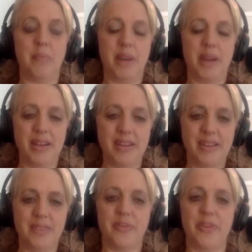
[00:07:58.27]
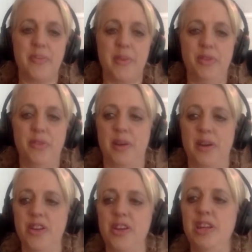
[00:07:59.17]
But for the most
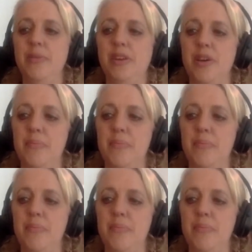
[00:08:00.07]
part, you need to